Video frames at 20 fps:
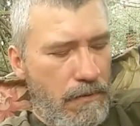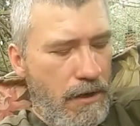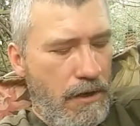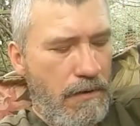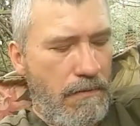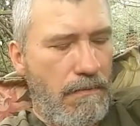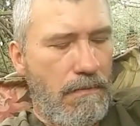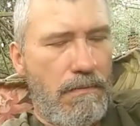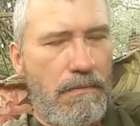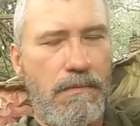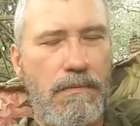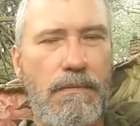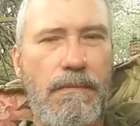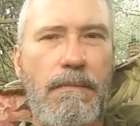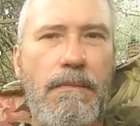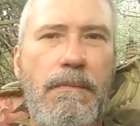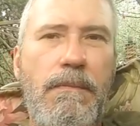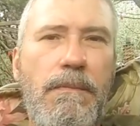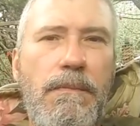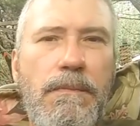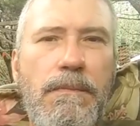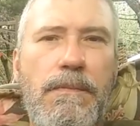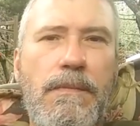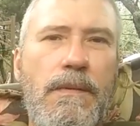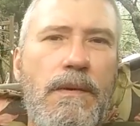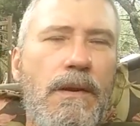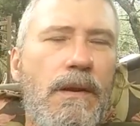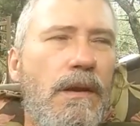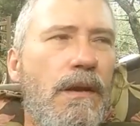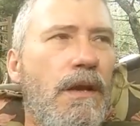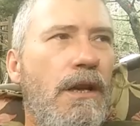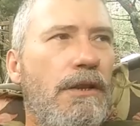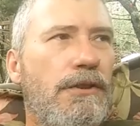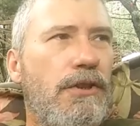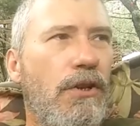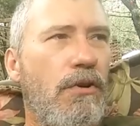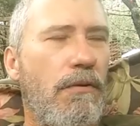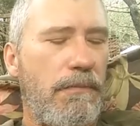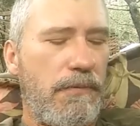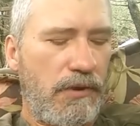Right? So